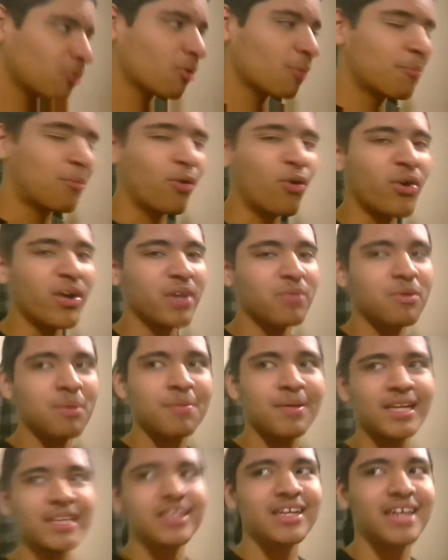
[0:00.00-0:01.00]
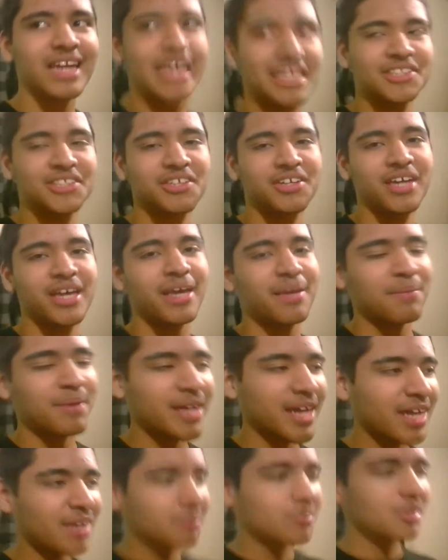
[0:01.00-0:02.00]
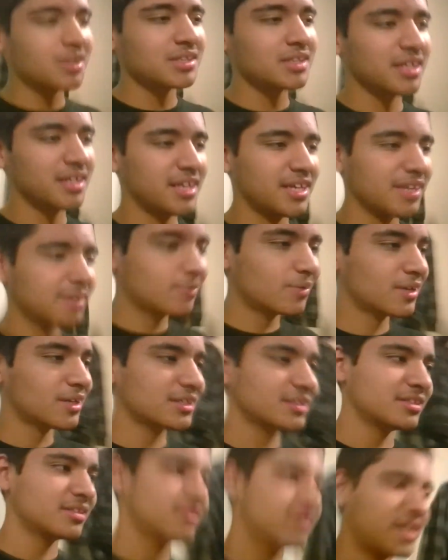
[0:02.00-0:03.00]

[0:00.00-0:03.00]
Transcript: were bored and we played the laser game and I won, then he won,